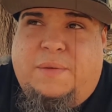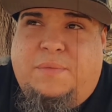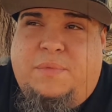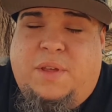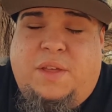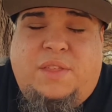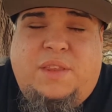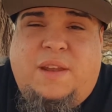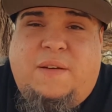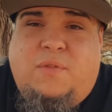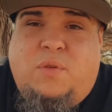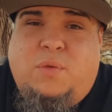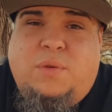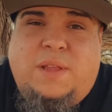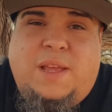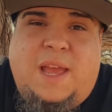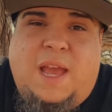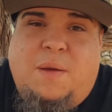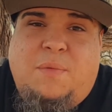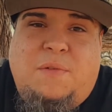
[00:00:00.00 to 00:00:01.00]
nothing ever
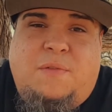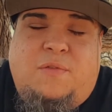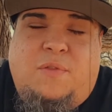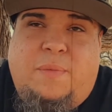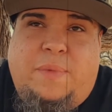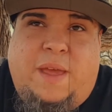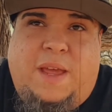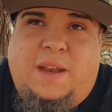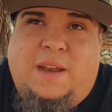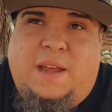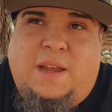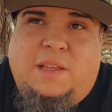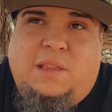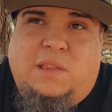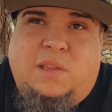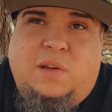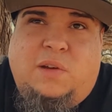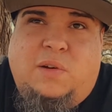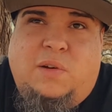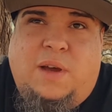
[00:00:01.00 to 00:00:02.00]
really happened from that night
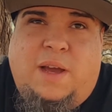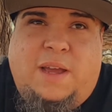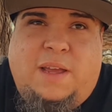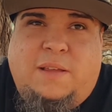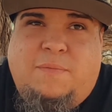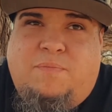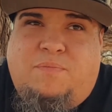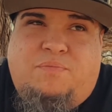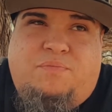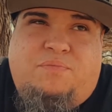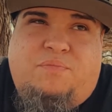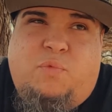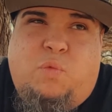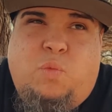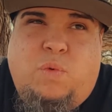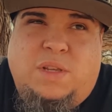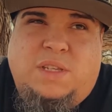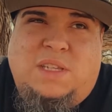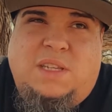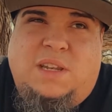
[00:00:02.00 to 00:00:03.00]
though. I
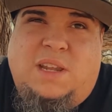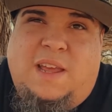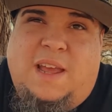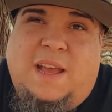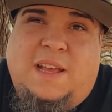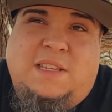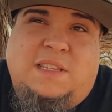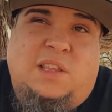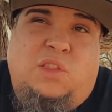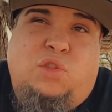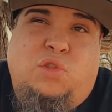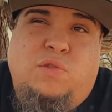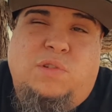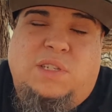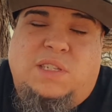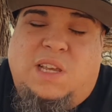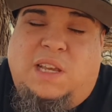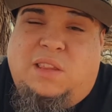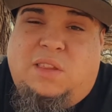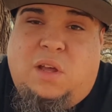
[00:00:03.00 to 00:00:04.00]
wasn't as
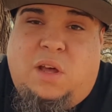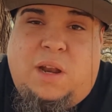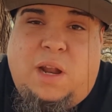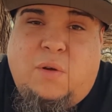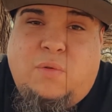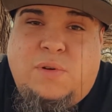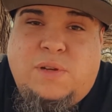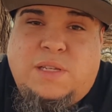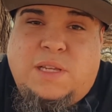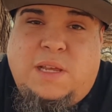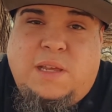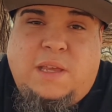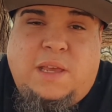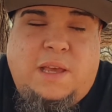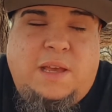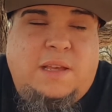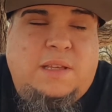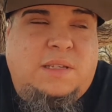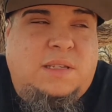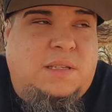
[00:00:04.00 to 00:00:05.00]
enthused as I thought I was, I
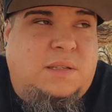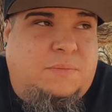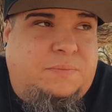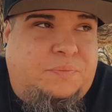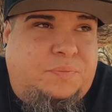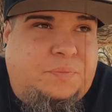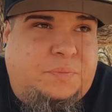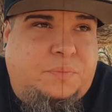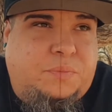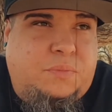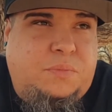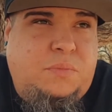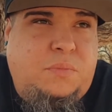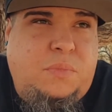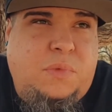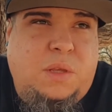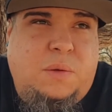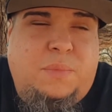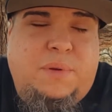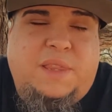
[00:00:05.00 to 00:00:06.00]
guess.
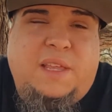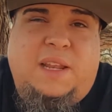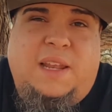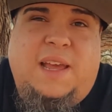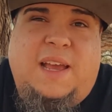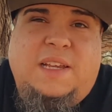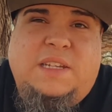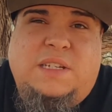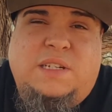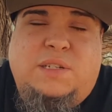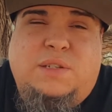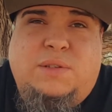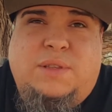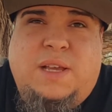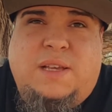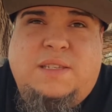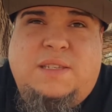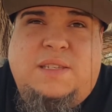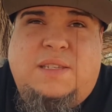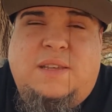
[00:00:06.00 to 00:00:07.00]
But then last year,
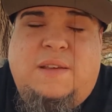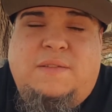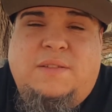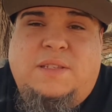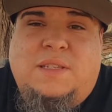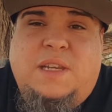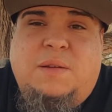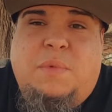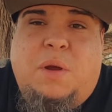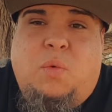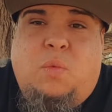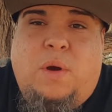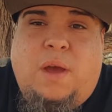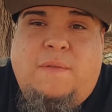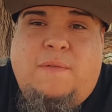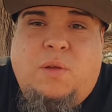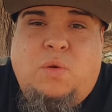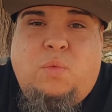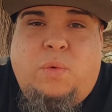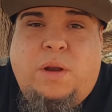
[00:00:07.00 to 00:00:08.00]
2017, my
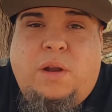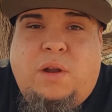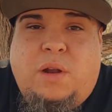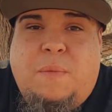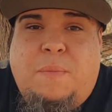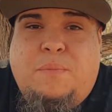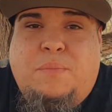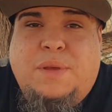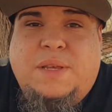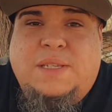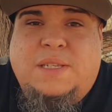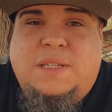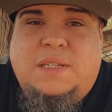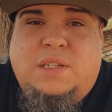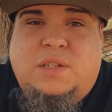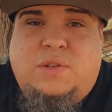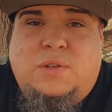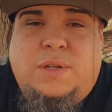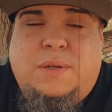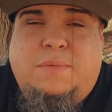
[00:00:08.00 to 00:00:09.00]
wife had went on a
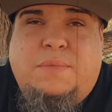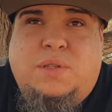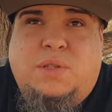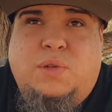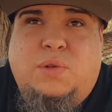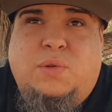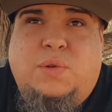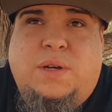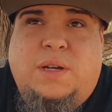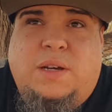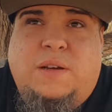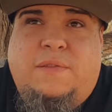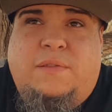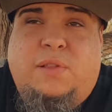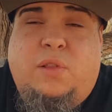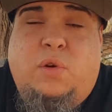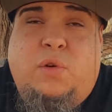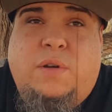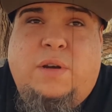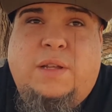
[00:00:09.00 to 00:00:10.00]
business trip to
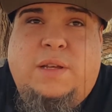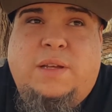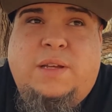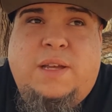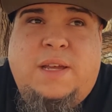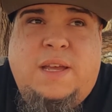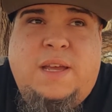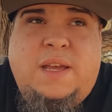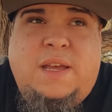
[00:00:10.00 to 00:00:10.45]
Florida,